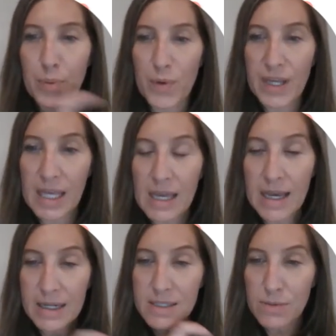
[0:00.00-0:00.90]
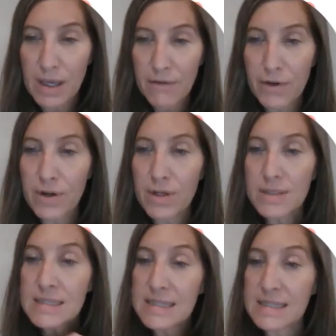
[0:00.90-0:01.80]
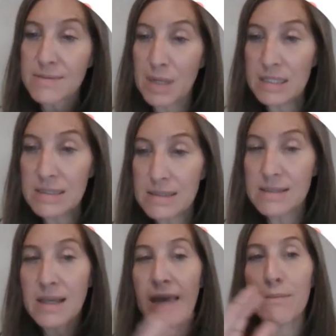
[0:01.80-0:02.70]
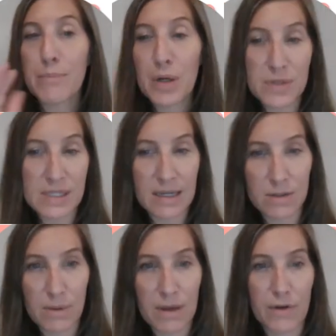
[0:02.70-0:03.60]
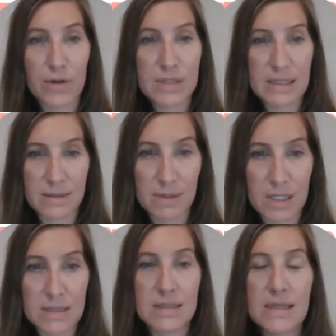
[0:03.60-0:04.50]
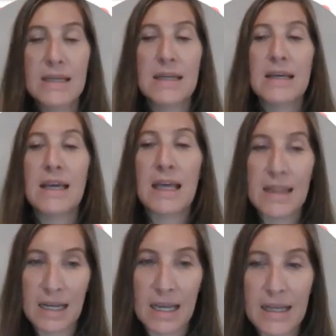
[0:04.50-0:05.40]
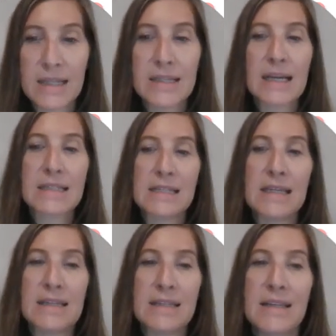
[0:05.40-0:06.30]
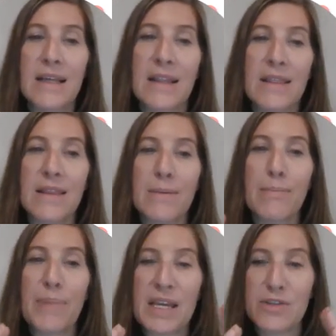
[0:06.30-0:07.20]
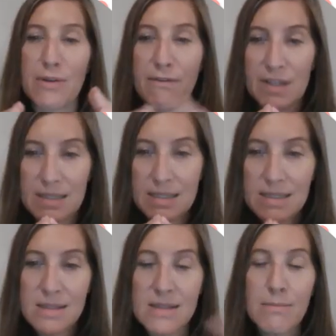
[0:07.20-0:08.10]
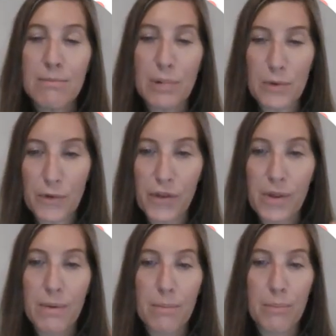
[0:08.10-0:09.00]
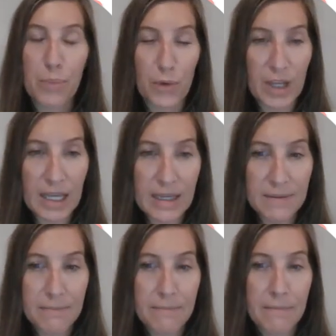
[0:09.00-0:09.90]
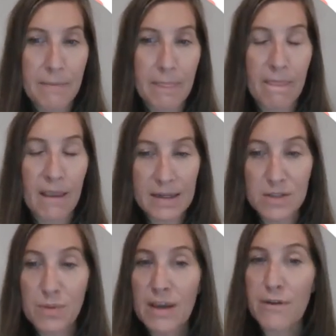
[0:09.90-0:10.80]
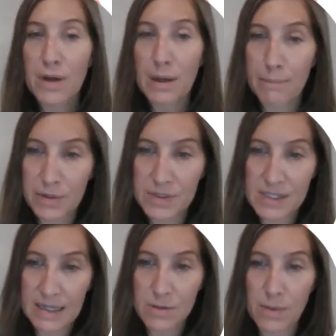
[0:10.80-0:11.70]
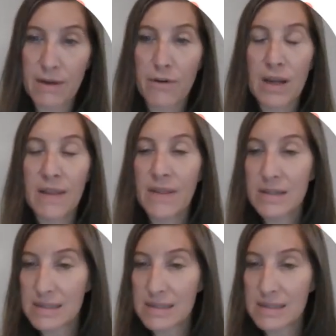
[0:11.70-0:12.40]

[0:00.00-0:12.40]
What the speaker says: pre-X-WAIVER 6 months and post-X-WAIVER 6 months. And then I collected the patient visits, both pre-X-WAIVER and post-X-WAIVER, in the